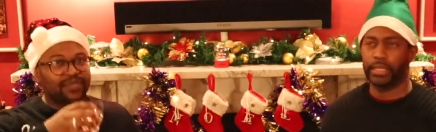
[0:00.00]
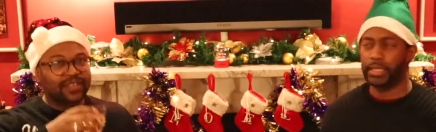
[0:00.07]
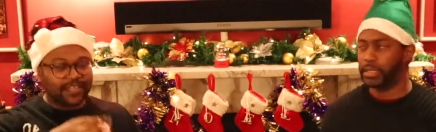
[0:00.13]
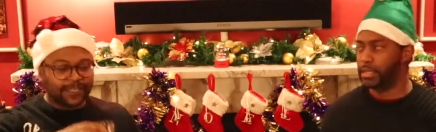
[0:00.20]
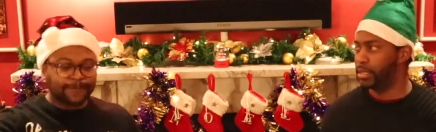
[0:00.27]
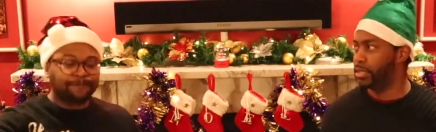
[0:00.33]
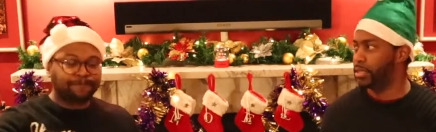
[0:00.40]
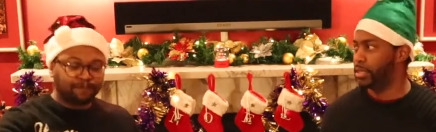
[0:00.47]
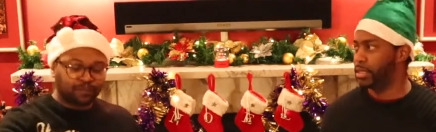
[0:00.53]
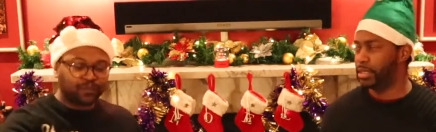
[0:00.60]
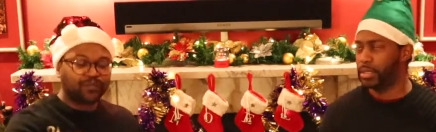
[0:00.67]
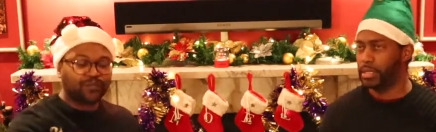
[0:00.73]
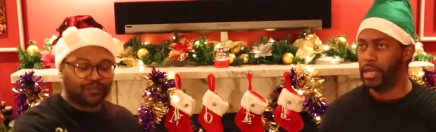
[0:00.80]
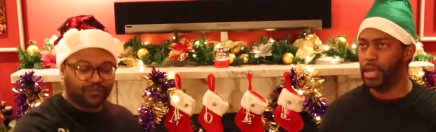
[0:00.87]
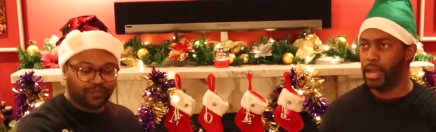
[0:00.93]
Speaker 1: this and this and
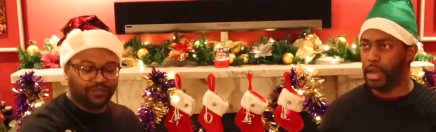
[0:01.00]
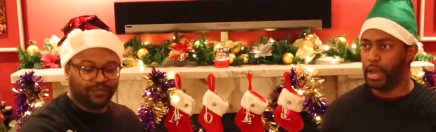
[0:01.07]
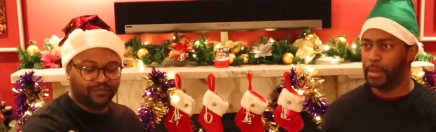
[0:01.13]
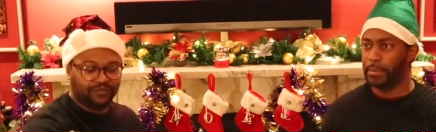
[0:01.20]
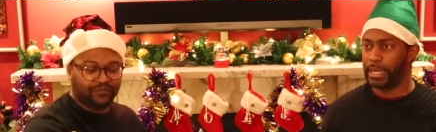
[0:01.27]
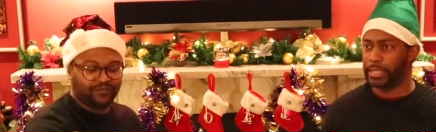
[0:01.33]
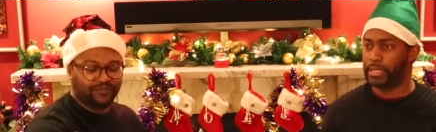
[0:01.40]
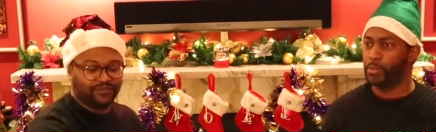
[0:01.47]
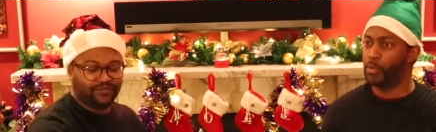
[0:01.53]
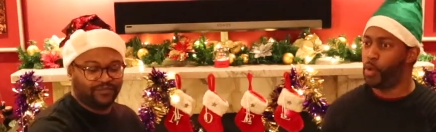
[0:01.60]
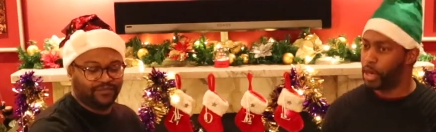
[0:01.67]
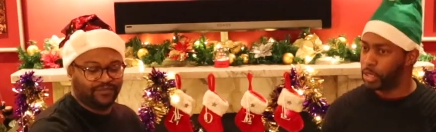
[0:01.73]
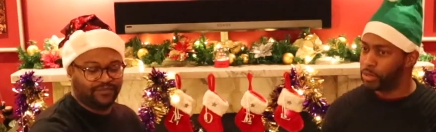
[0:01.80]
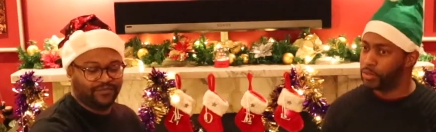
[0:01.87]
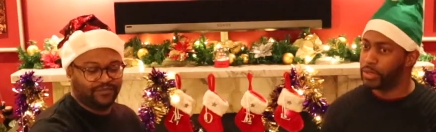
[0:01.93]
this. Um, like I said,
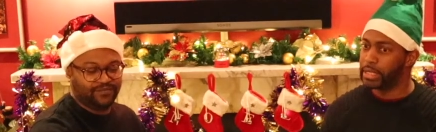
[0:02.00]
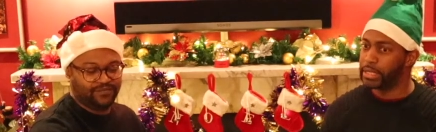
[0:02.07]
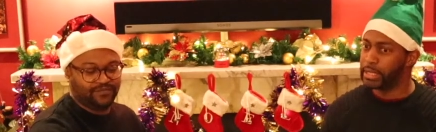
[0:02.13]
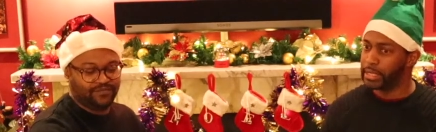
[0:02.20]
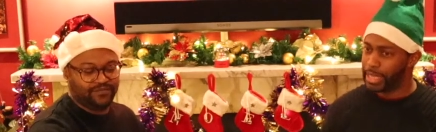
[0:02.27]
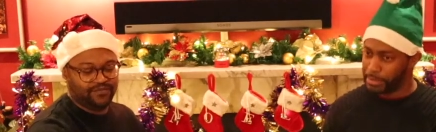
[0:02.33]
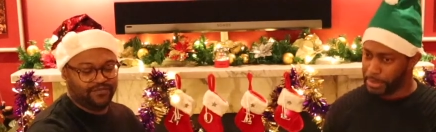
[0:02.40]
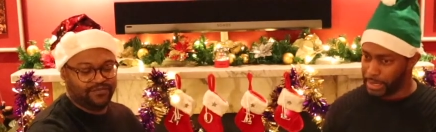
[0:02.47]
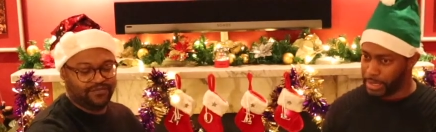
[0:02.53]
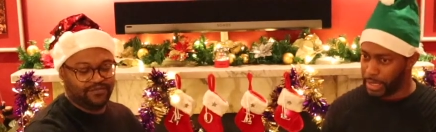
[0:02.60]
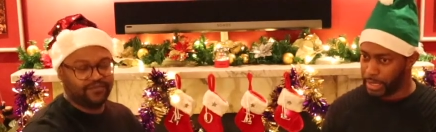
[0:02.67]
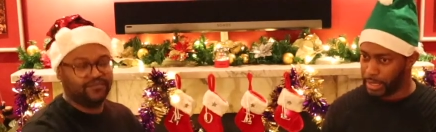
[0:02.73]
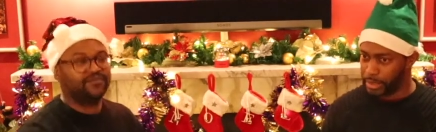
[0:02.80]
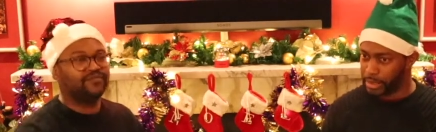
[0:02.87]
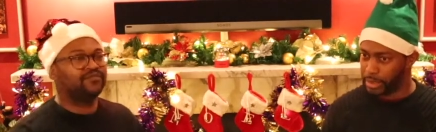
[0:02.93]
one, you really did keep in
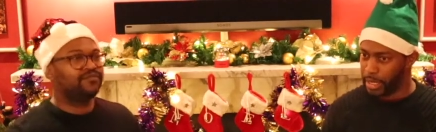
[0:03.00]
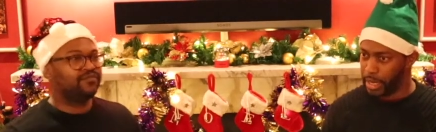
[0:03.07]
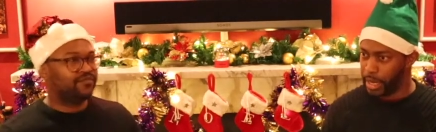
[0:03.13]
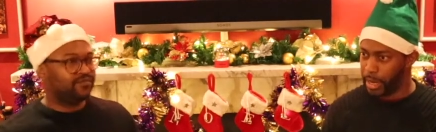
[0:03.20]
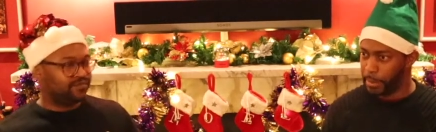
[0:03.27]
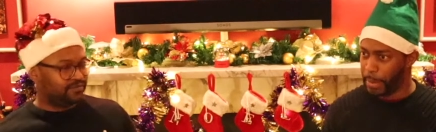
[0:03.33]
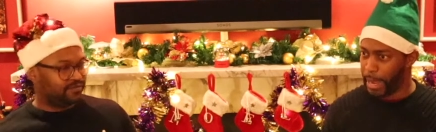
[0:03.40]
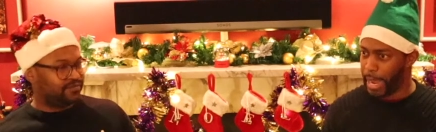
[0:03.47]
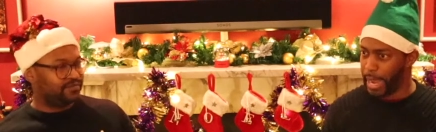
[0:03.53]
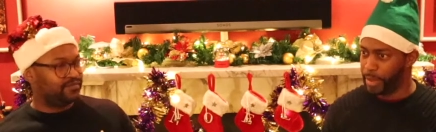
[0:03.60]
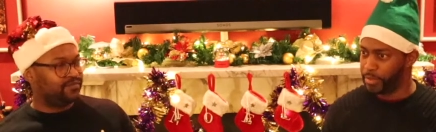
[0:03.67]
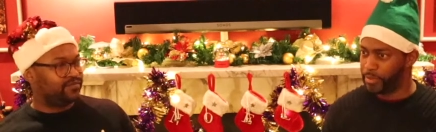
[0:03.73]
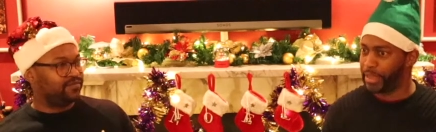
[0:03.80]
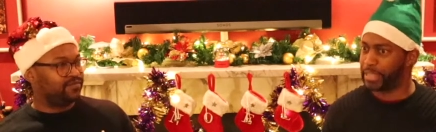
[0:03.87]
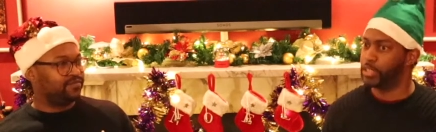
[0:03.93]
touch. Um, and the
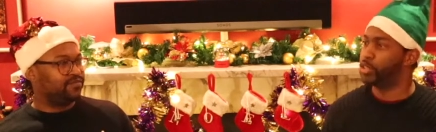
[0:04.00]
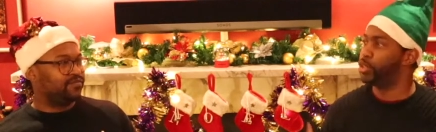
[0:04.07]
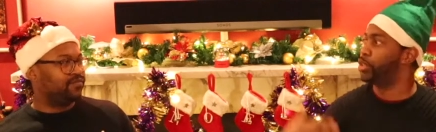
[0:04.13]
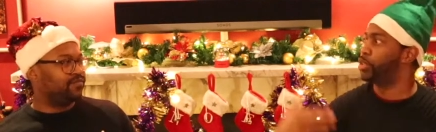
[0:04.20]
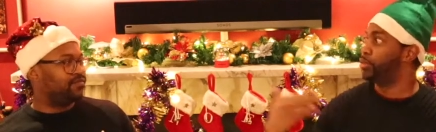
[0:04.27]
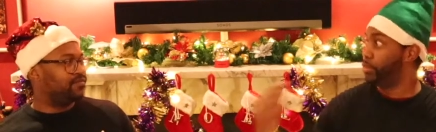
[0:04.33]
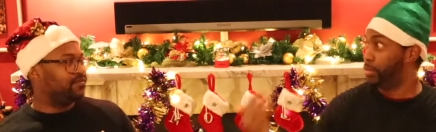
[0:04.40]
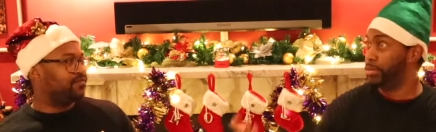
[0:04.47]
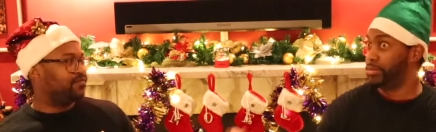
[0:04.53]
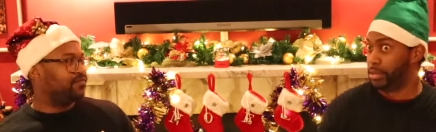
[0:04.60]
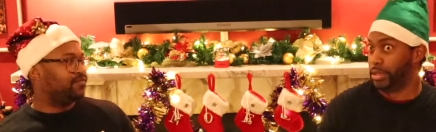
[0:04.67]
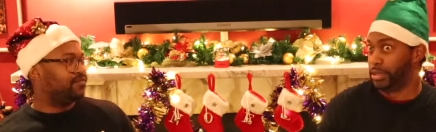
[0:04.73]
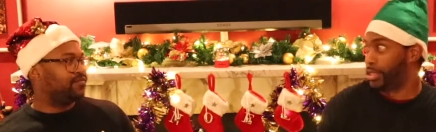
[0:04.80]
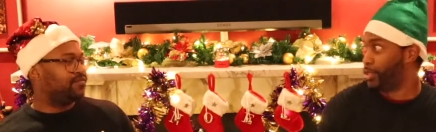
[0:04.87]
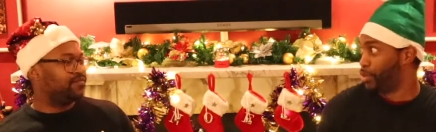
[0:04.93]
fact that you know you, you took
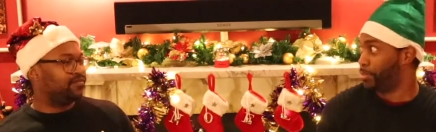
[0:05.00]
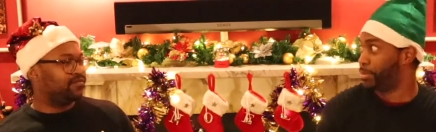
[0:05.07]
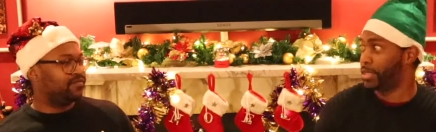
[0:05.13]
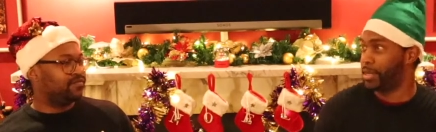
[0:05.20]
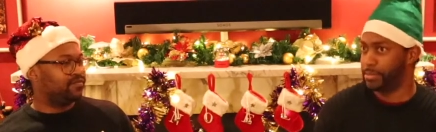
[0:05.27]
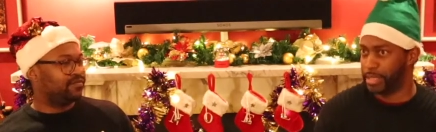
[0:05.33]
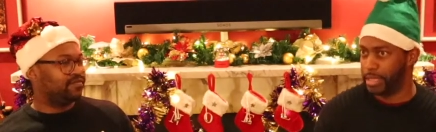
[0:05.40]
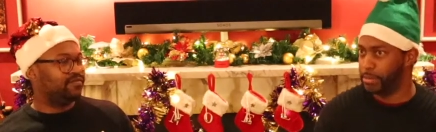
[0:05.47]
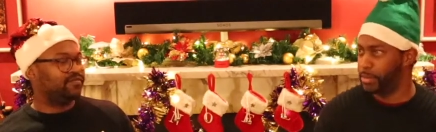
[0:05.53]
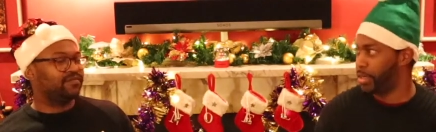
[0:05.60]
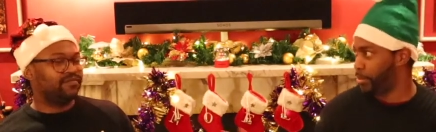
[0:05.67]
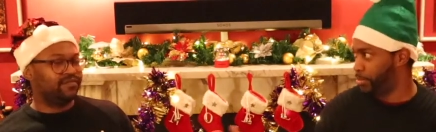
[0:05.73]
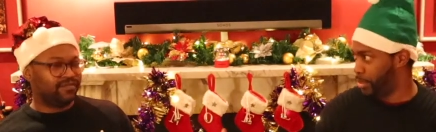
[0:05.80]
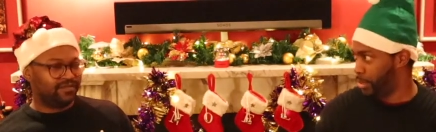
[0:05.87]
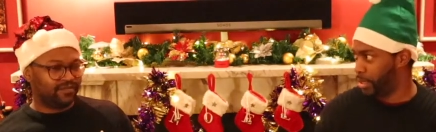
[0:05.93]
the trip to come see me
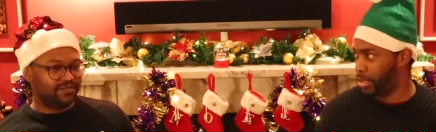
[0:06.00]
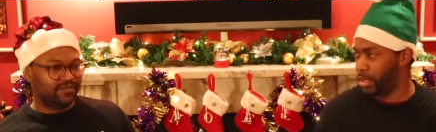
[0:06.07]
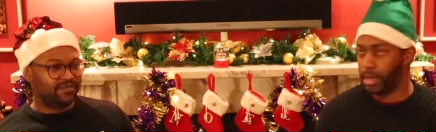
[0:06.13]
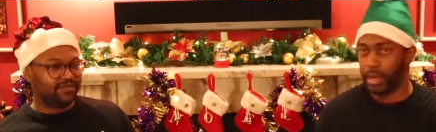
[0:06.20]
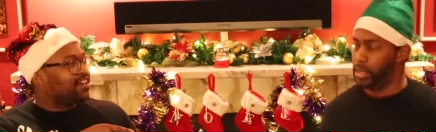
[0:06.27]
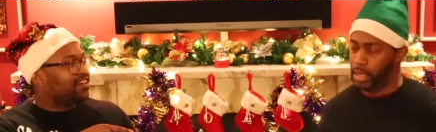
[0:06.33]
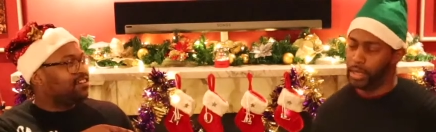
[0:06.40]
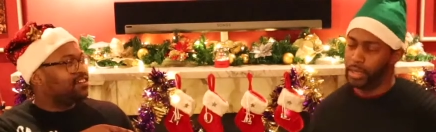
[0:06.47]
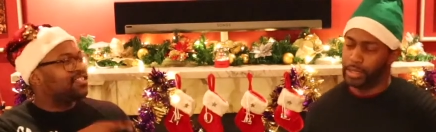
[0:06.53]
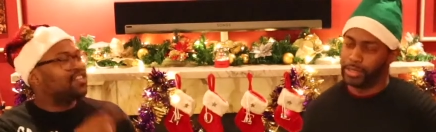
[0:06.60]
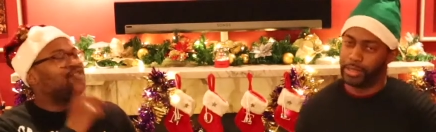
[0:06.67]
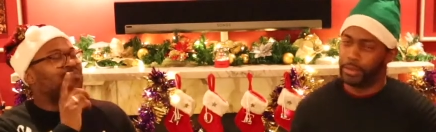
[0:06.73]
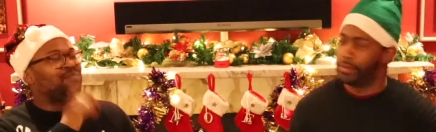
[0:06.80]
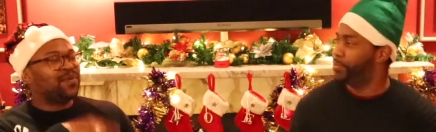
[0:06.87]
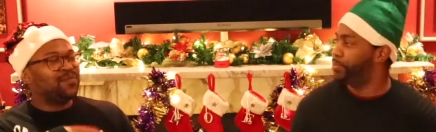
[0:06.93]
up
Speaker 2: there. Because yeah, so. I
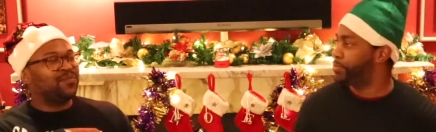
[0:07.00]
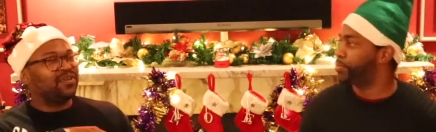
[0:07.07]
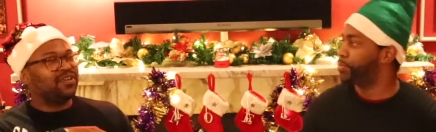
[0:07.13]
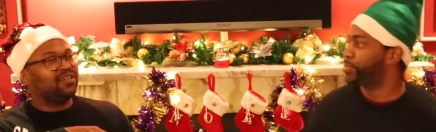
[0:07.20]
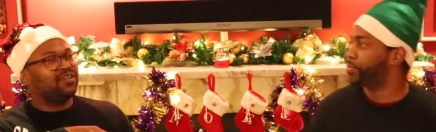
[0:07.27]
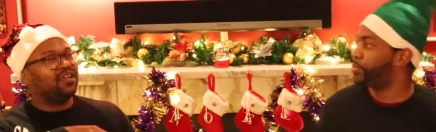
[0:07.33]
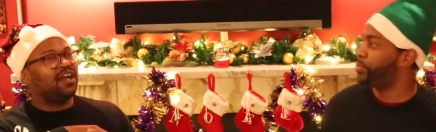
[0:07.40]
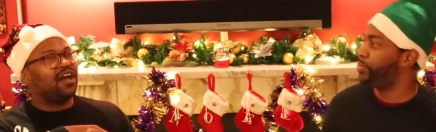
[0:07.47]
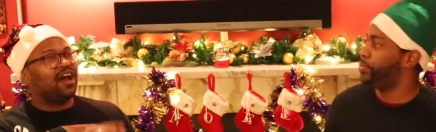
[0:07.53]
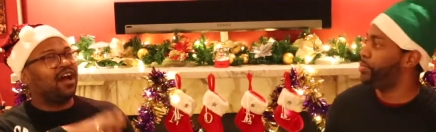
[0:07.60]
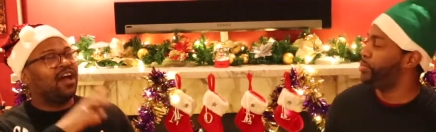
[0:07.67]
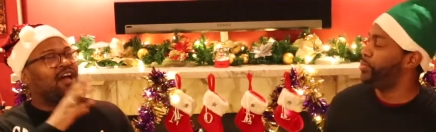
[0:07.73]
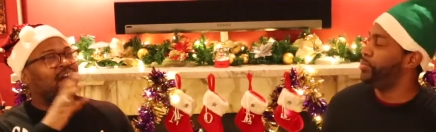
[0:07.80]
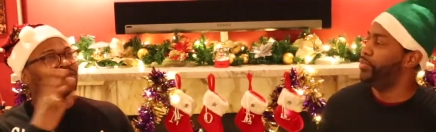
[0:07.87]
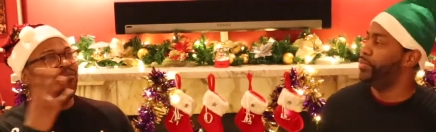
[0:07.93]
remember,
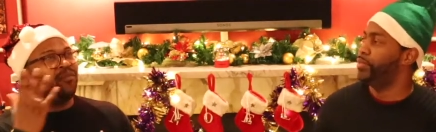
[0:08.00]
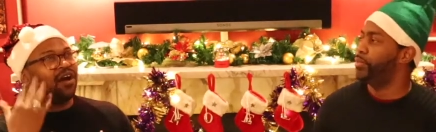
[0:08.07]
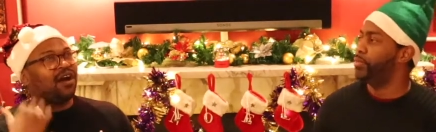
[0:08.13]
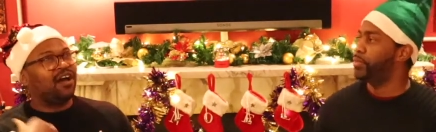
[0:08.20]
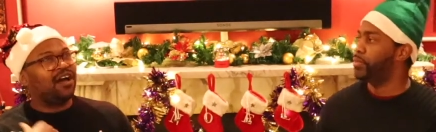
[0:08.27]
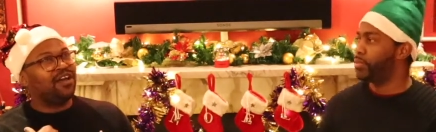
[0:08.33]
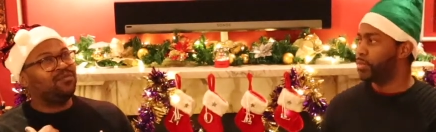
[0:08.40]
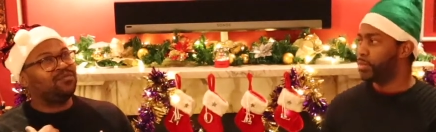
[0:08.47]
um, I